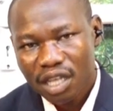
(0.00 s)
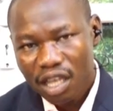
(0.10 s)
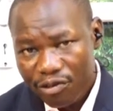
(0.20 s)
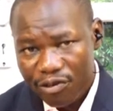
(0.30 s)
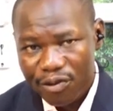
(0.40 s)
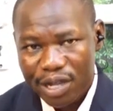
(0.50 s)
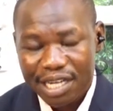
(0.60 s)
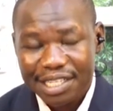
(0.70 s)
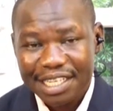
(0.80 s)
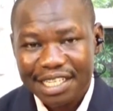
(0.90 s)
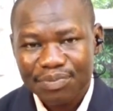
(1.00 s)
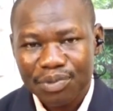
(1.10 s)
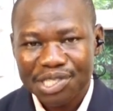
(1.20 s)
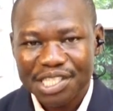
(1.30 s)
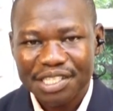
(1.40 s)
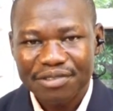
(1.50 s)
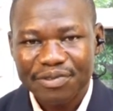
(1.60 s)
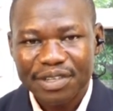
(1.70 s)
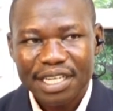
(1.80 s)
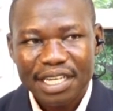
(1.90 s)
if we can take it
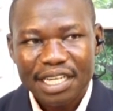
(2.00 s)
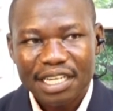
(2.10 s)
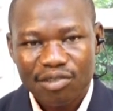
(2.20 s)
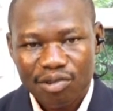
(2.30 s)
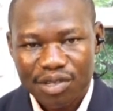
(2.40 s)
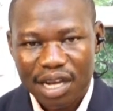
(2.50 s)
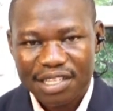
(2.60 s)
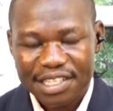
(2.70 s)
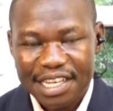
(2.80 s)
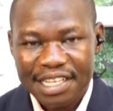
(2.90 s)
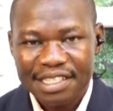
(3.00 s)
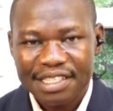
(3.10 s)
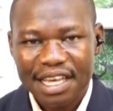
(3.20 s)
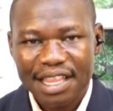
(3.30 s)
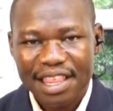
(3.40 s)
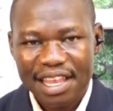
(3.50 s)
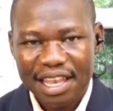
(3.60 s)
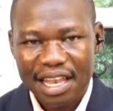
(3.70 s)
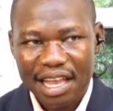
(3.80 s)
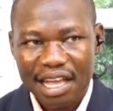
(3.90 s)
positive, it will change the
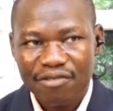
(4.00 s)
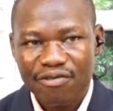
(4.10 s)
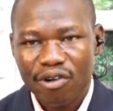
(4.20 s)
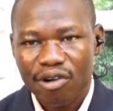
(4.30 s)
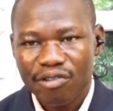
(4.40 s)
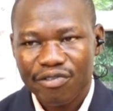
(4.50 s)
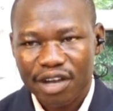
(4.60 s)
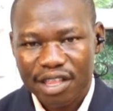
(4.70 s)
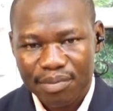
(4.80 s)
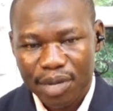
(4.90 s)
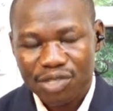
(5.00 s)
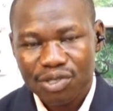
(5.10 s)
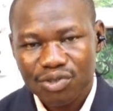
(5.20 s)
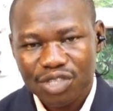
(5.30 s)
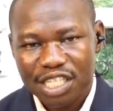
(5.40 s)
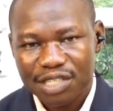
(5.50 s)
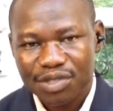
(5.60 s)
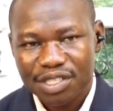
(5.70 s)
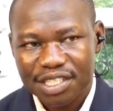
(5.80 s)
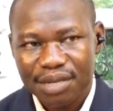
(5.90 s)
life of the persons with
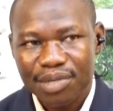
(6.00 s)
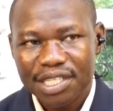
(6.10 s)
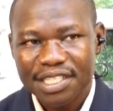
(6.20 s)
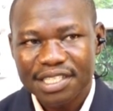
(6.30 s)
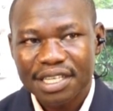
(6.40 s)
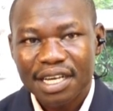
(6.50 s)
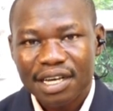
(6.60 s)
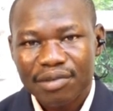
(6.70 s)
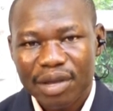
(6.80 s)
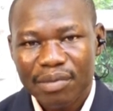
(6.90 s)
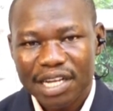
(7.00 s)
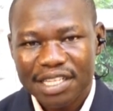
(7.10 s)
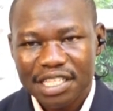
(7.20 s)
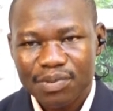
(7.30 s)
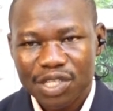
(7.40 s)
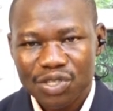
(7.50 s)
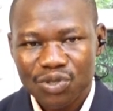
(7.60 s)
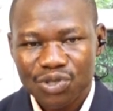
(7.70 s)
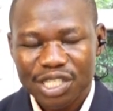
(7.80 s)
disabilities. Remember, these persons with